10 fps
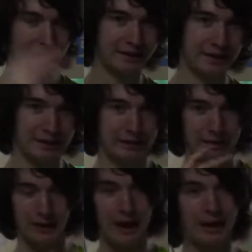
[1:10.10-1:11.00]
and then
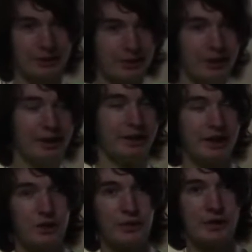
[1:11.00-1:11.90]
ladder,
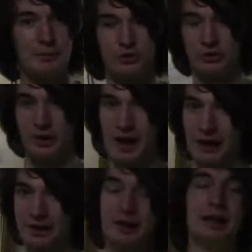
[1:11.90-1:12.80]
thank you very much for the
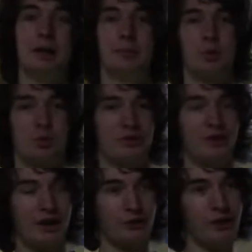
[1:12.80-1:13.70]
ladder. But with
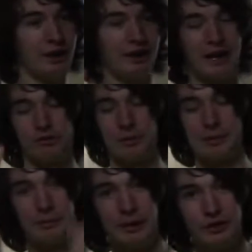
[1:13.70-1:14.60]
stairs, they have to
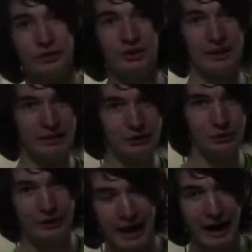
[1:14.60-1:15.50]
be built into
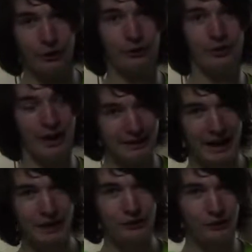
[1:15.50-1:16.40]
the house. And
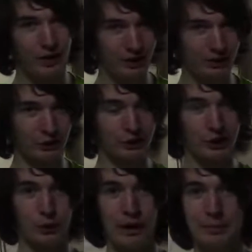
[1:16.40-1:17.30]
that is not good. You
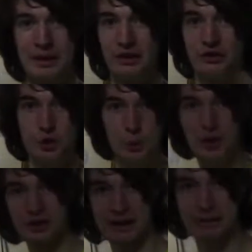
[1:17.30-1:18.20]
know why? Because you
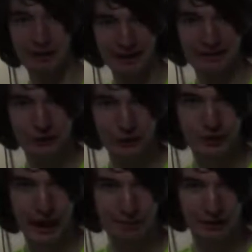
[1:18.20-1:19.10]
are giving into
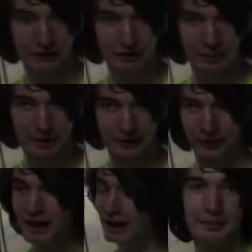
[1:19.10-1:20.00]
capitalist demands.
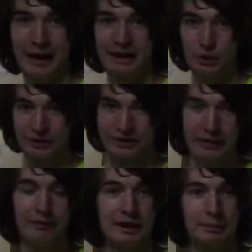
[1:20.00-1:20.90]
And you are
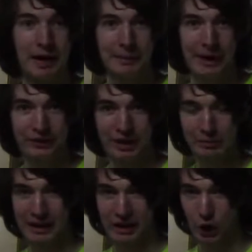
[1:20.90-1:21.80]
definitely bypassing it
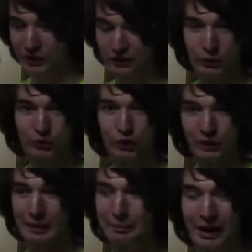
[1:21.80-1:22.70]
by going to a store
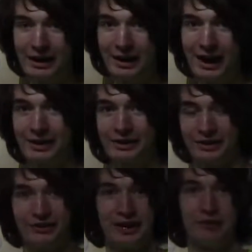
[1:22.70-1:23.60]
and buying a ladder
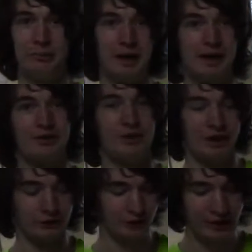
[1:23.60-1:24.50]
instead of buying stairs.